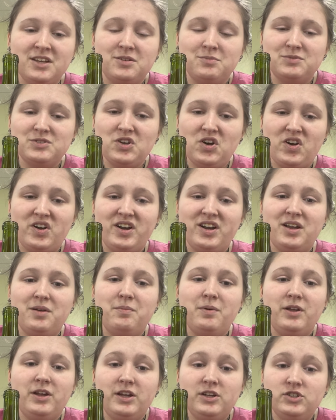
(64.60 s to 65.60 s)
sorry,
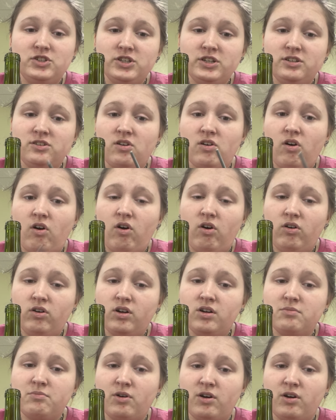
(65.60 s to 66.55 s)
but it should all come